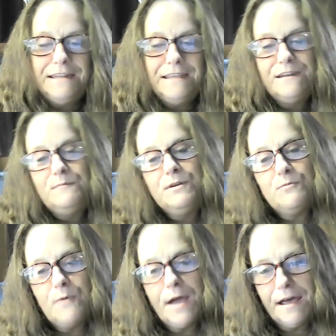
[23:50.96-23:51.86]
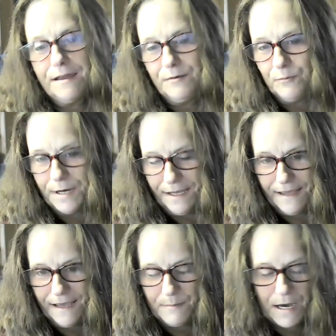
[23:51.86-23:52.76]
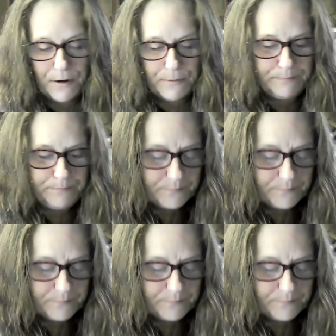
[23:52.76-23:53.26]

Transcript: it needed to be read when it came out